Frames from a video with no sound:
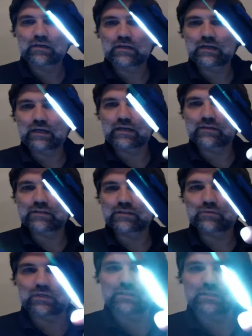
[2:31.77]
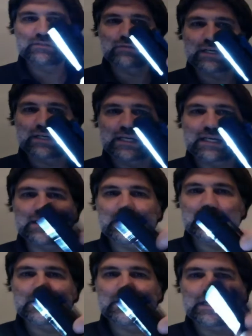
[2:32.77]
And this one is very handy.
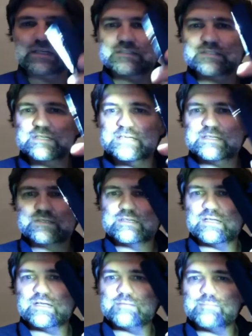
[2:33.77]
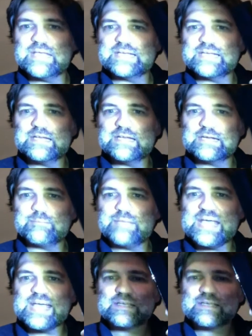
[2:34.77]
It has a magnetic
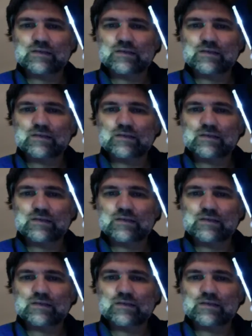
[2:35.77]
back